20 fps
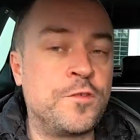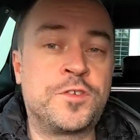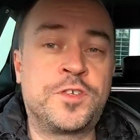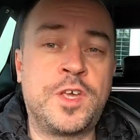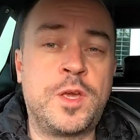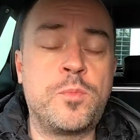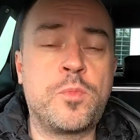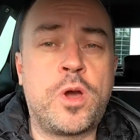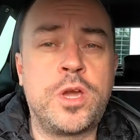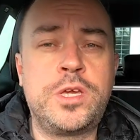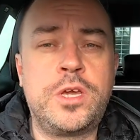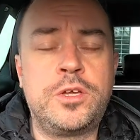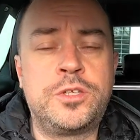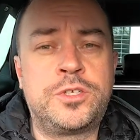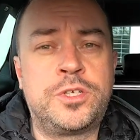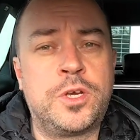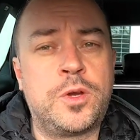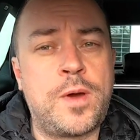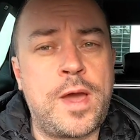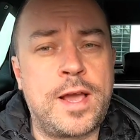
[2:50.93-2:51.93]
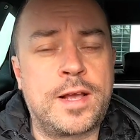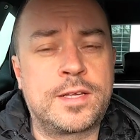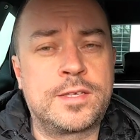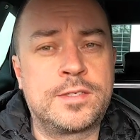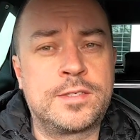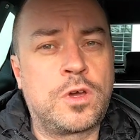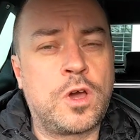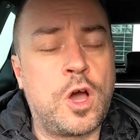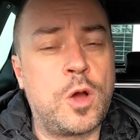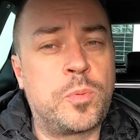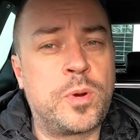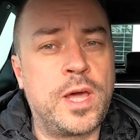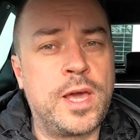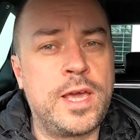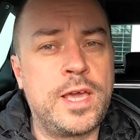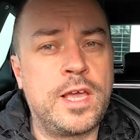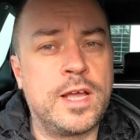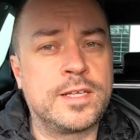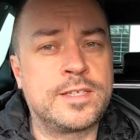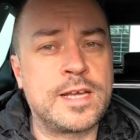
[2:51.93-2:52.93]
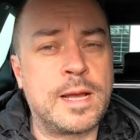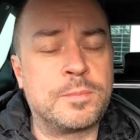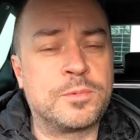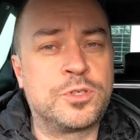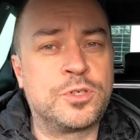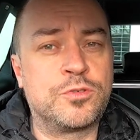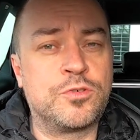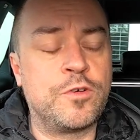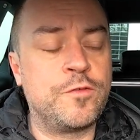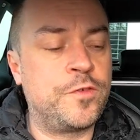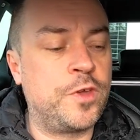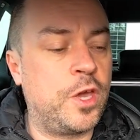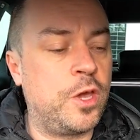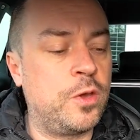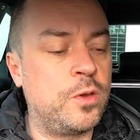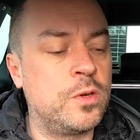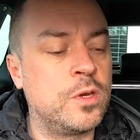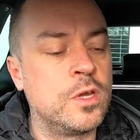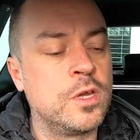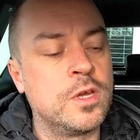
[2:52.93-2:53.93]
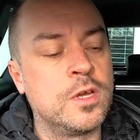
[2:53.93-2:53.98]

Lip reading: you've seen my U2X CarPlay adapter review,